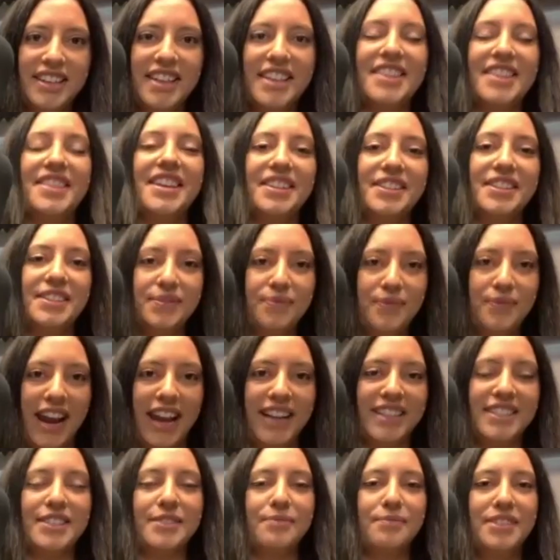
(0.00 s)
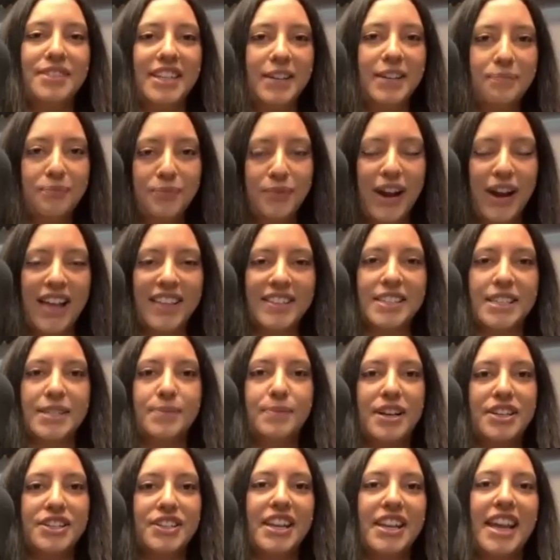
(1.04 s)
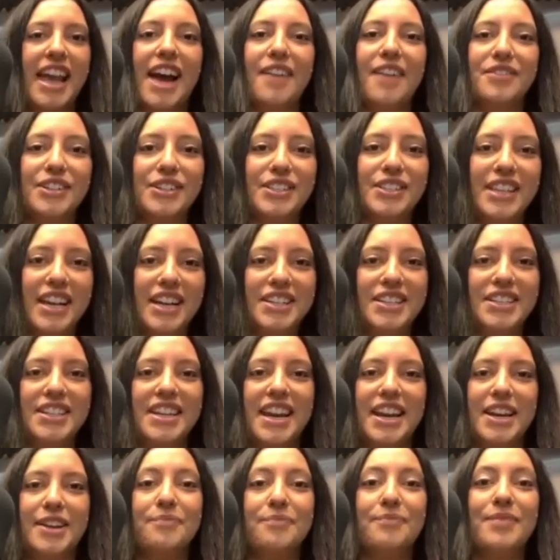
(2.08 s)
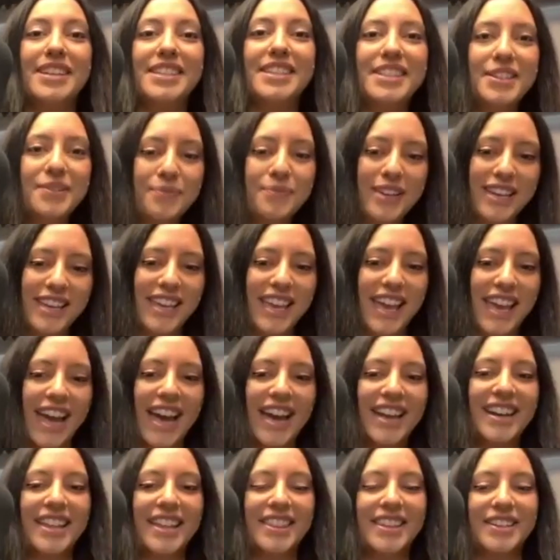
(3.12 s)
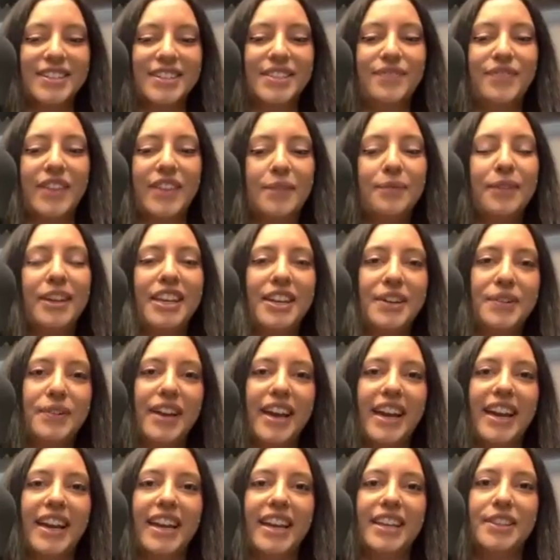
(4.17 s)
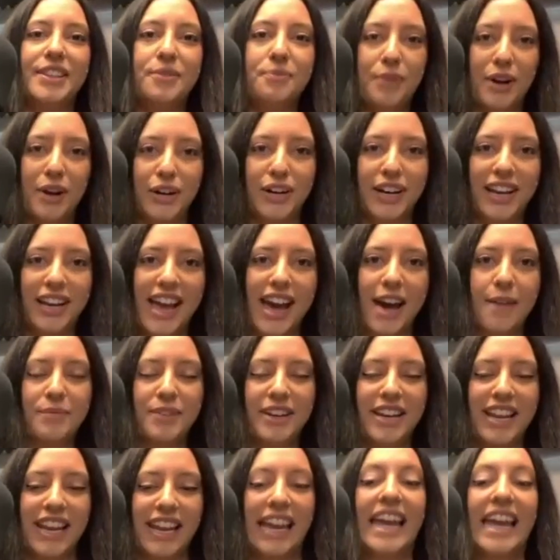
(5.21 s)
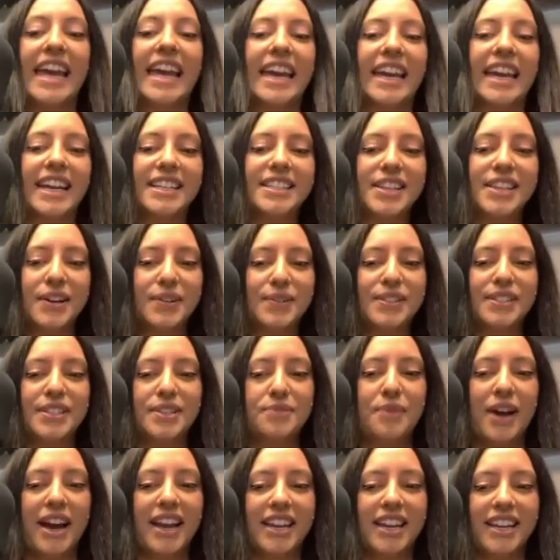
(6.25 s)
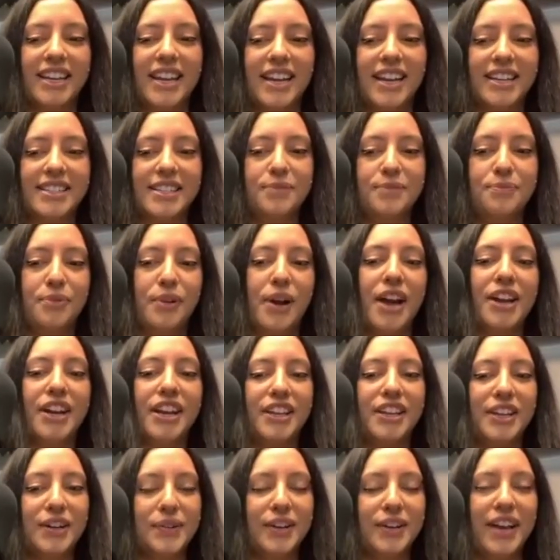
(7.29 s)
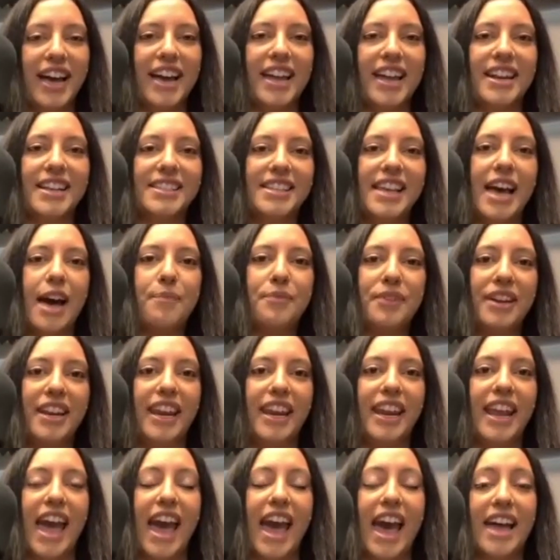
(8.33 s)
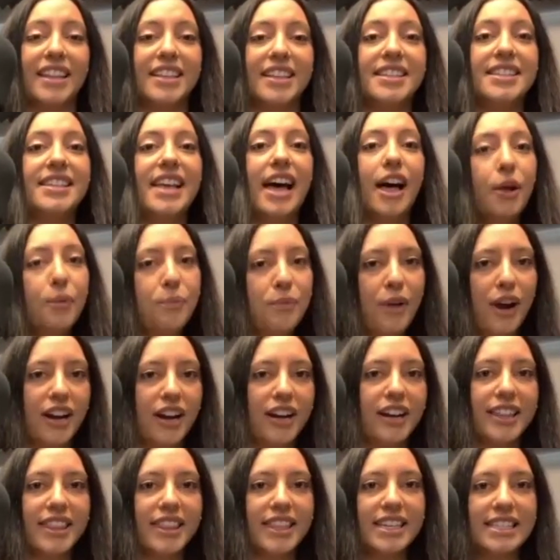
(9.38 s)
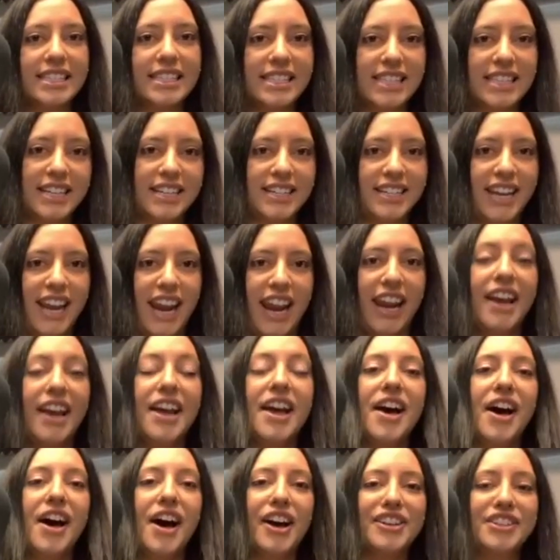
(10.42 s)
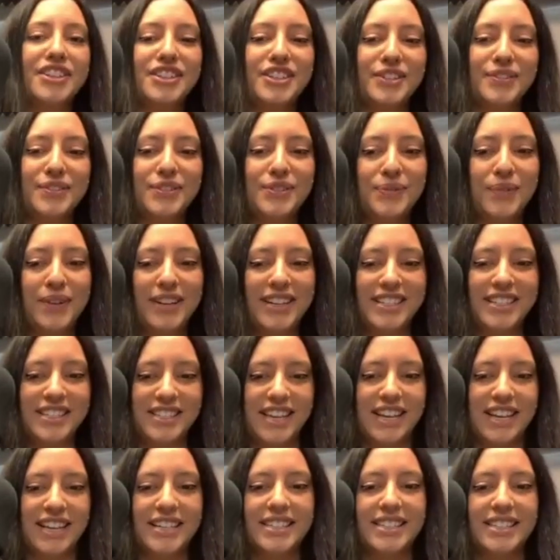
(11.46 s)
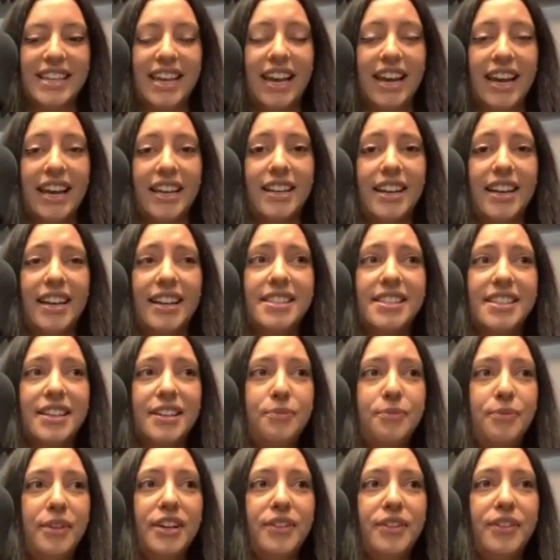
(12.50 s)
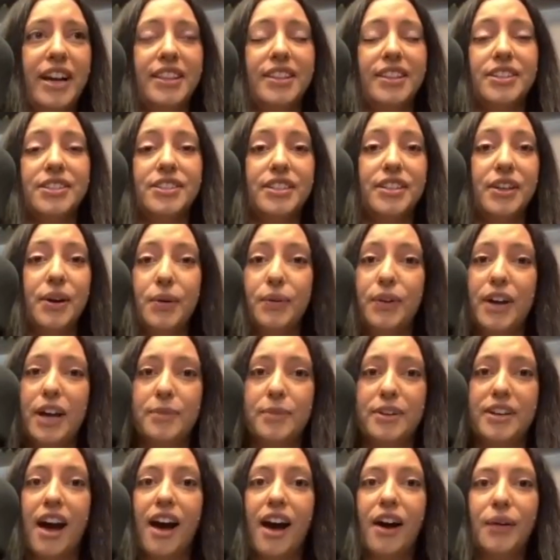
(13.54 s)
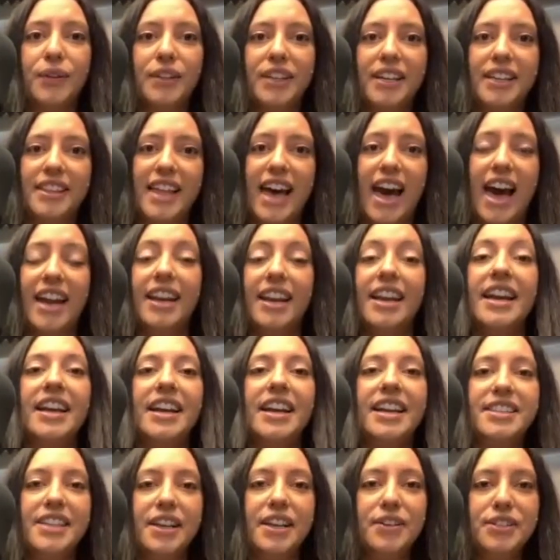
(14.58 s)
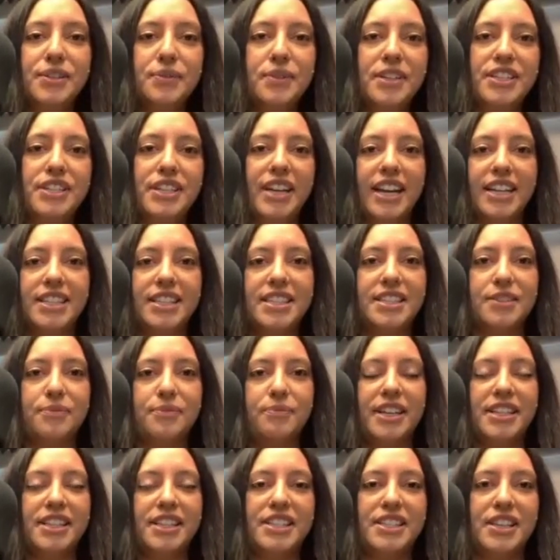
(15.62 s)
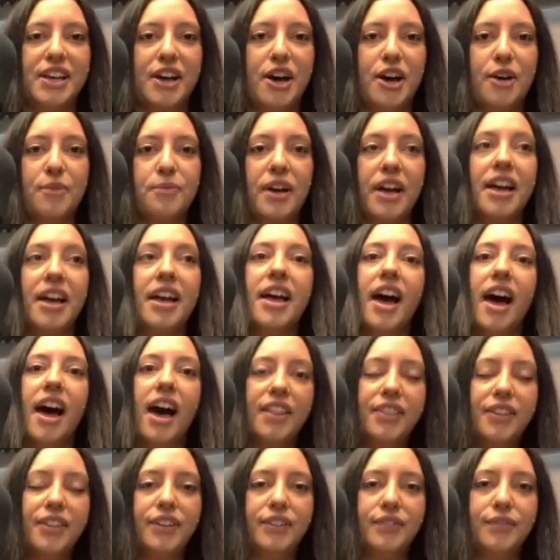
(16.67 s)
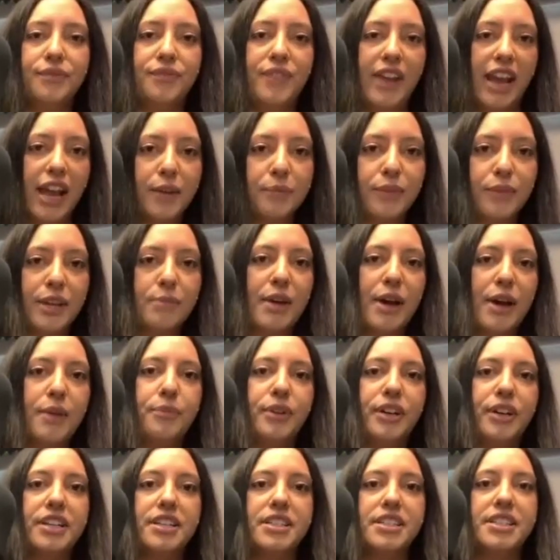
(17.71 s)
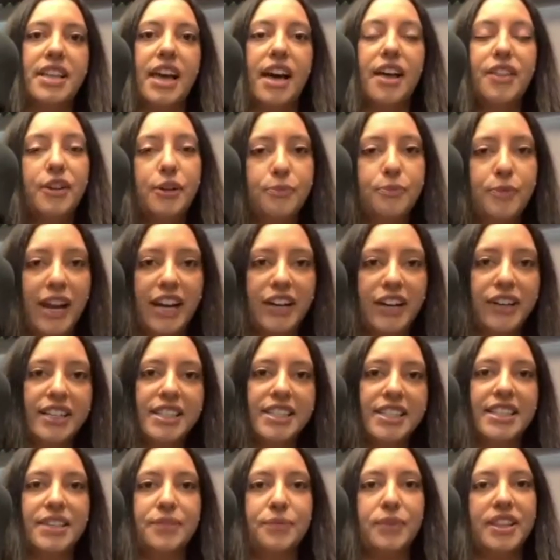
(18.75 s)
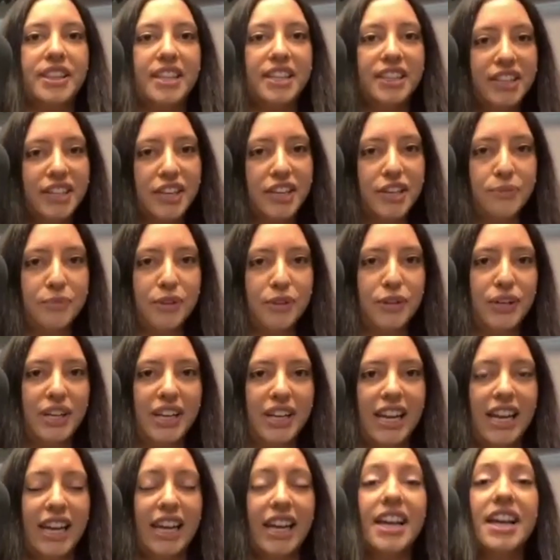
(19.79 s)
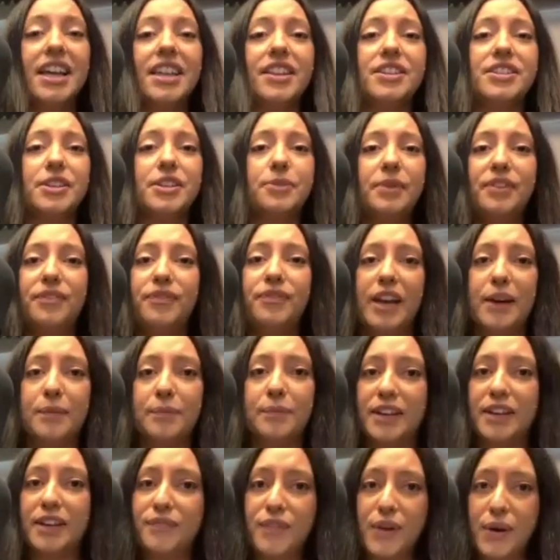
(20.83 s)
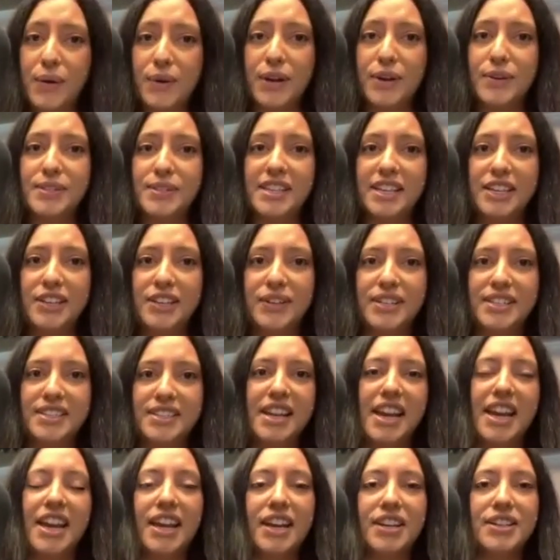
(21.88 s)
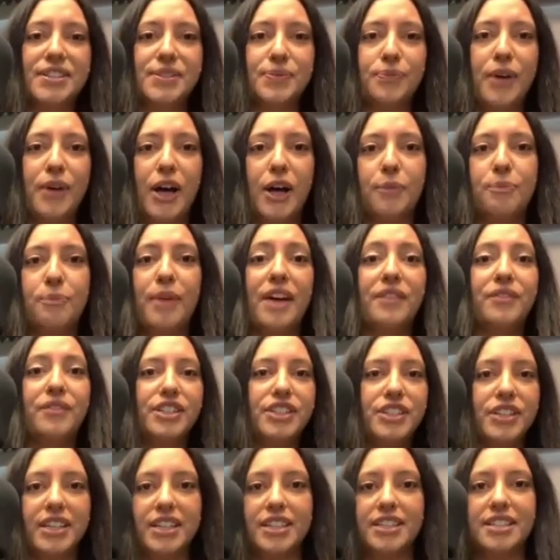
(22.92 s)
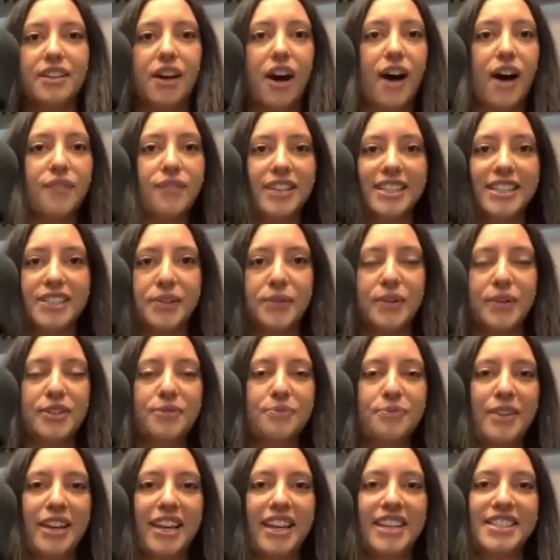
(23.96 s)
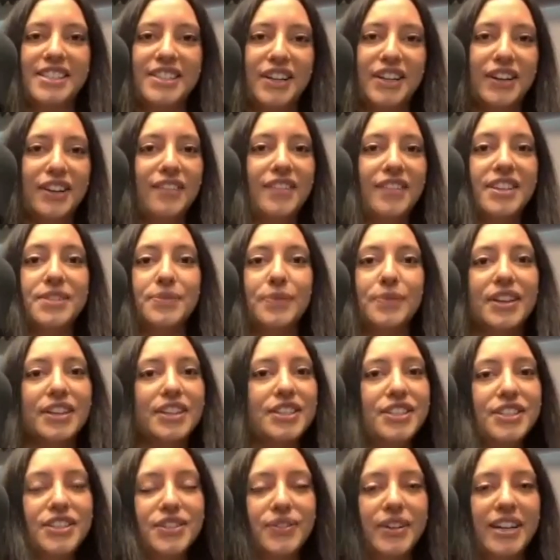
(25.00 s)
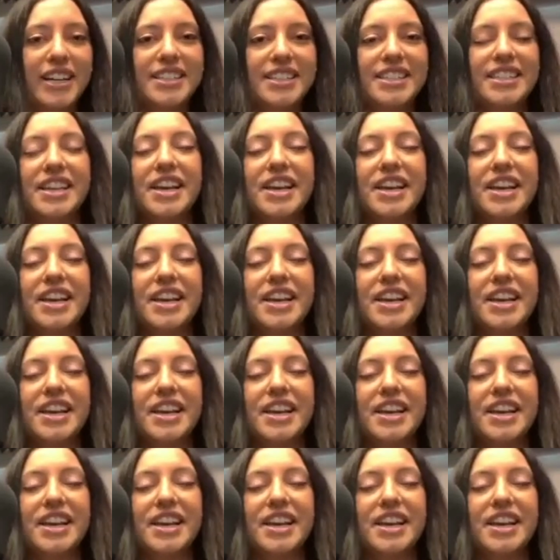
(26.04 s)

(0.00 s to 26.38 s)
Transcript: That's right. Some deep breaths, especially after such a busy weekend. There's family yoga in the park happening. It's hosted by Connected Prana Yoga, and it's happening at LaSalle Park this Sunday on June 26th. And it's going to be great. There's yoga, but not only that, it's also a chance to meet some other family members, other parents within the community. There's going to be family photos that you can take as well. Beverages, coffee is going to be served as well as treats.